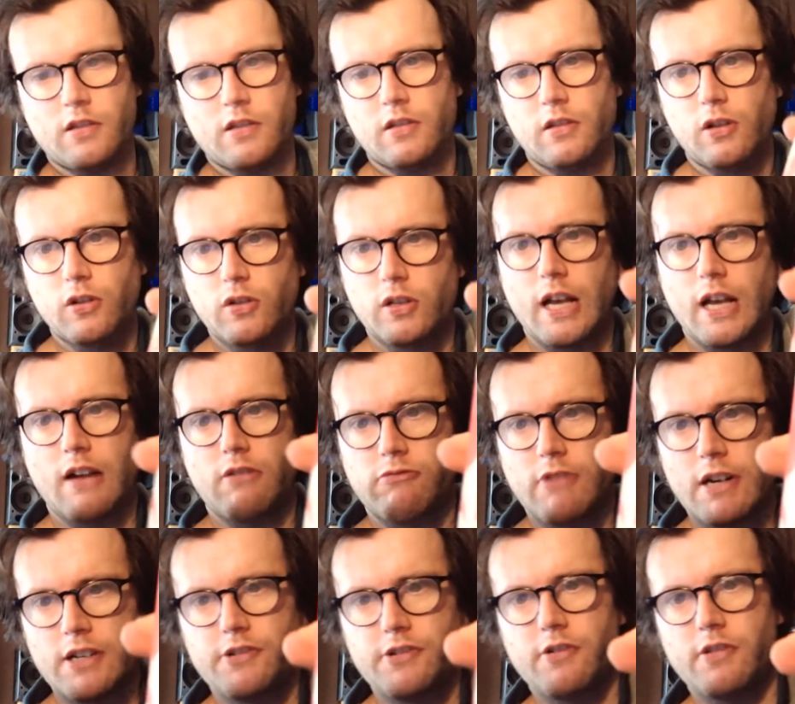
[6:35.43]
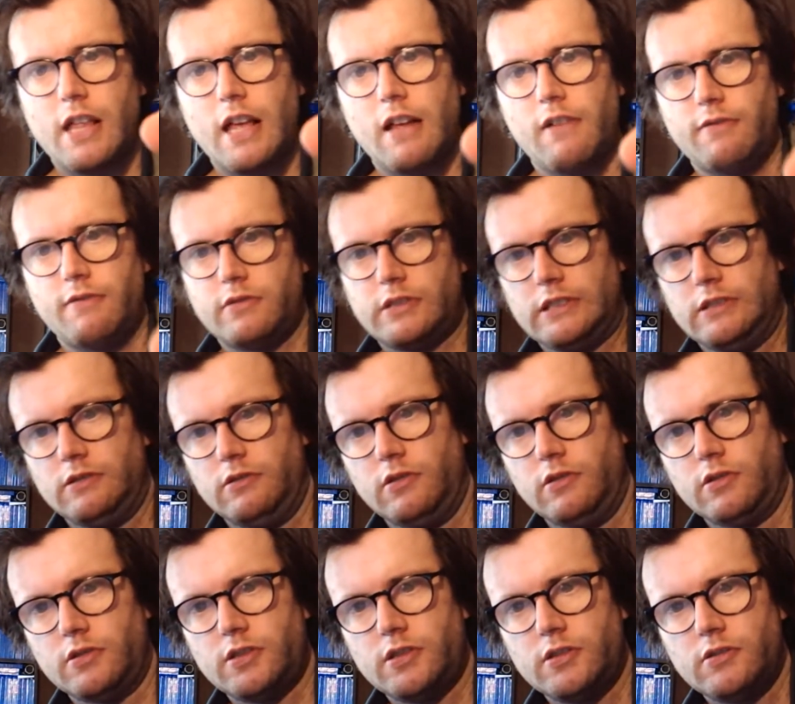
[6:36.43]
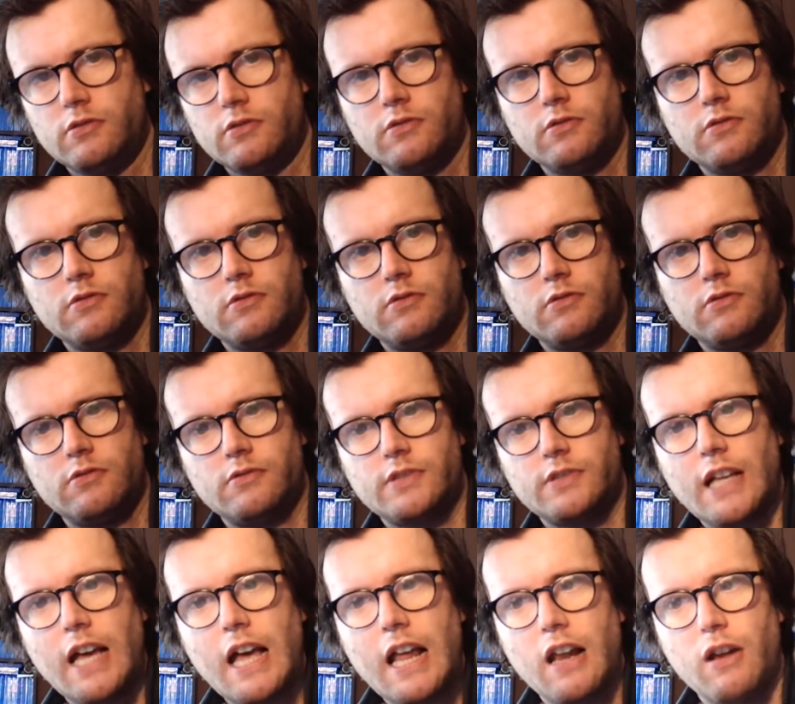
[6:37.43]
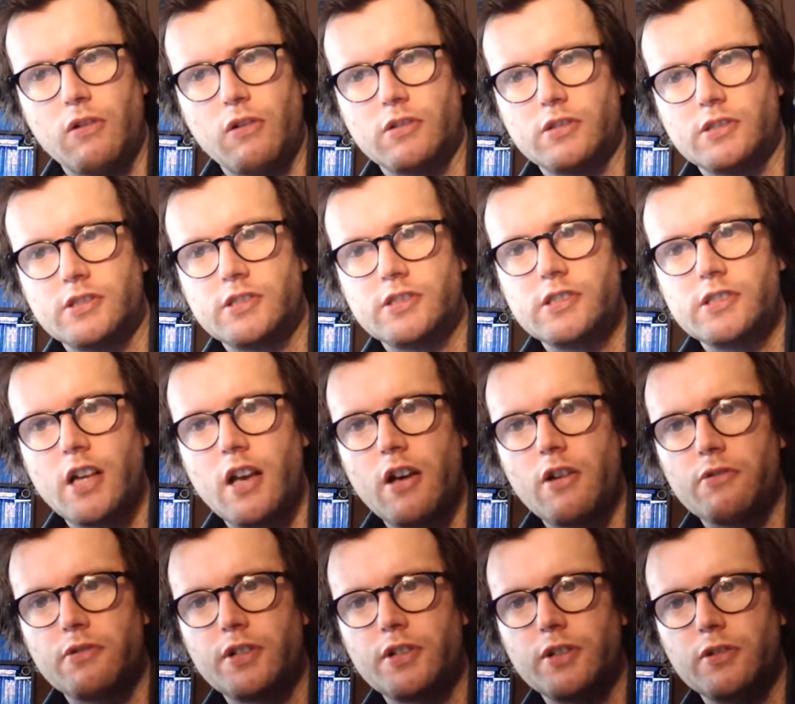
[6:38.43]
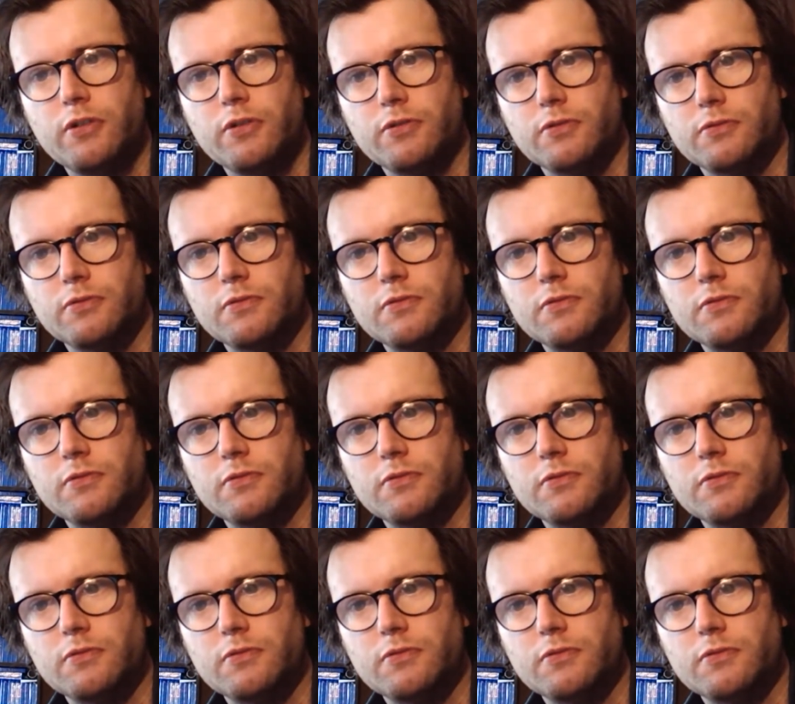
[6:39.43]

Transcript: Look how retro that looks. That looks so cool.